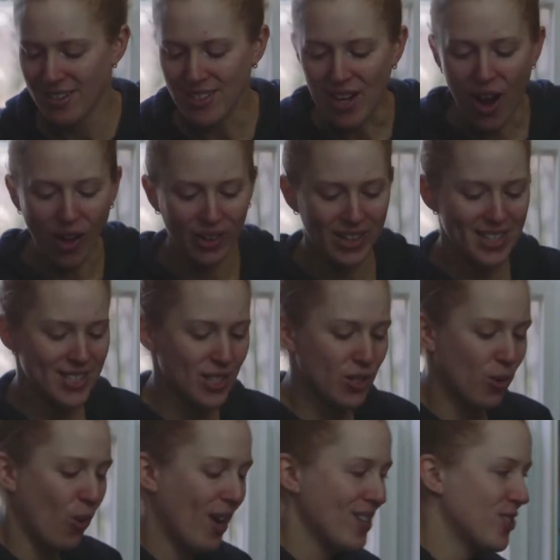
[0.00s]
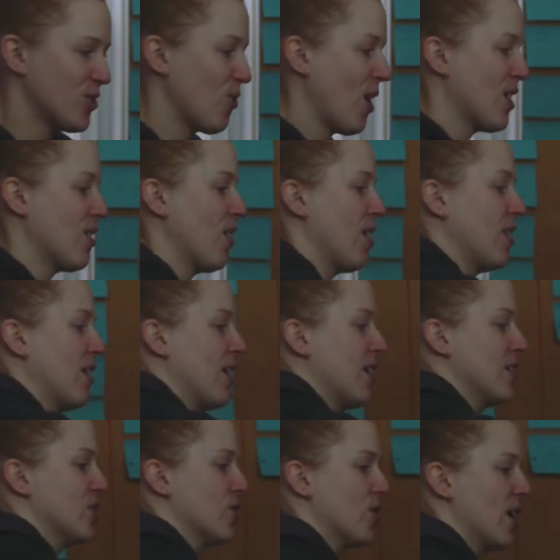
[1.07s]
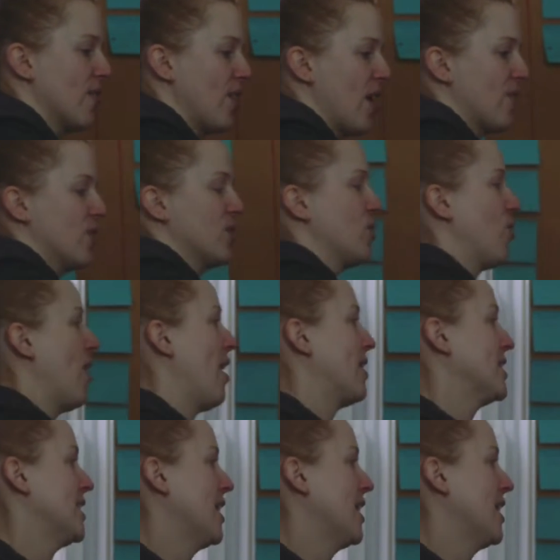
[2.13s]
Typically, when you've called cut on a scene, you can have your